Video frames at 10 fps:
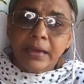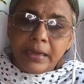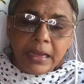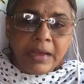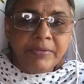
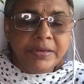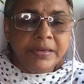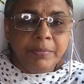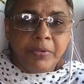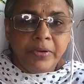Have it in
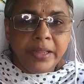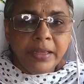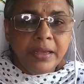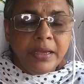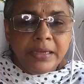the
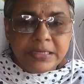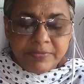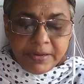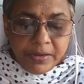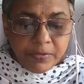morning. It's
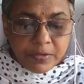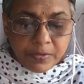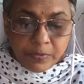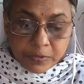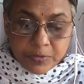very
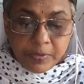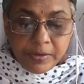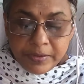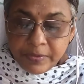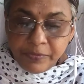useful
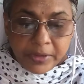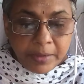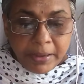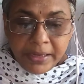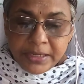if you can
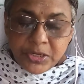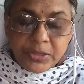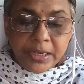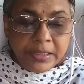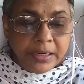manage to
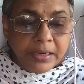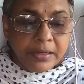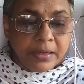get it.